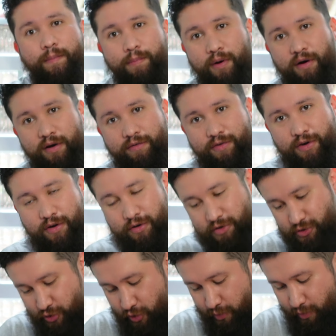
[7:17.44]
part of your
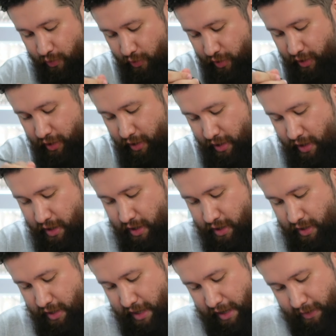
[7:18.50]
control board.
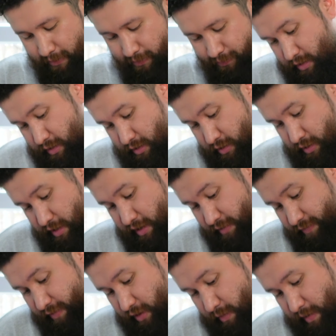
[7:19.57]
Yeah, I don't know how
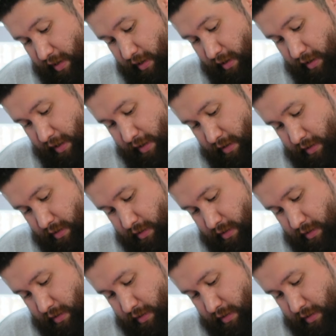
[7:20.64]
I feel about all that.